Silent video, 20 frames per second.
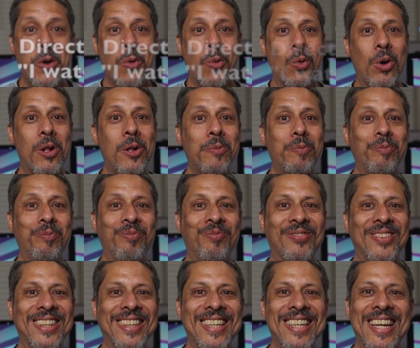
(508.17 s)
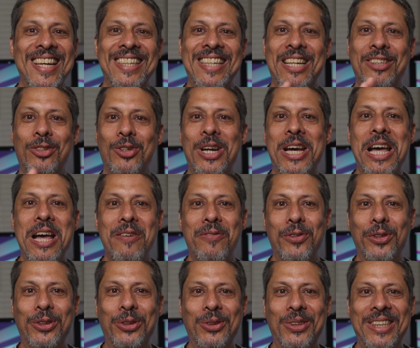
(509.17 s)
Well, that's all I have
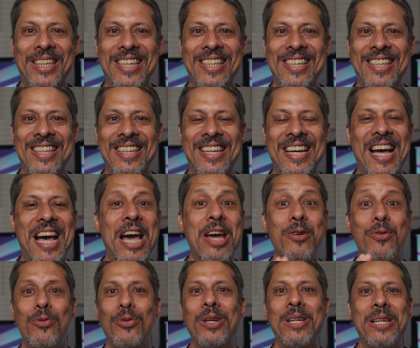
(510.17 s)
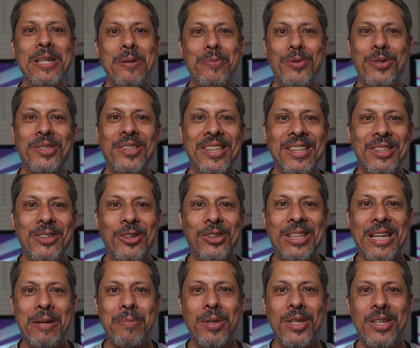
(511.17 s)
for today. I really appreciate your
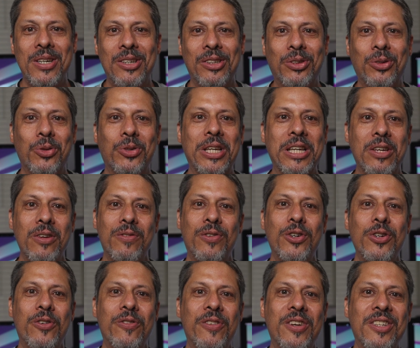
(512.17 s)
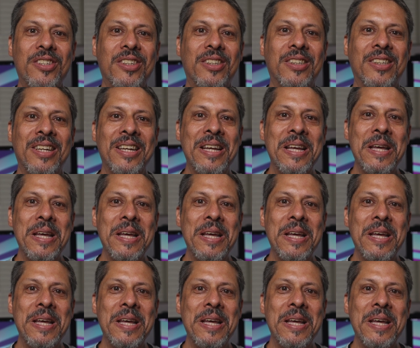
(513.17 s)
time here, so thank you for your visit.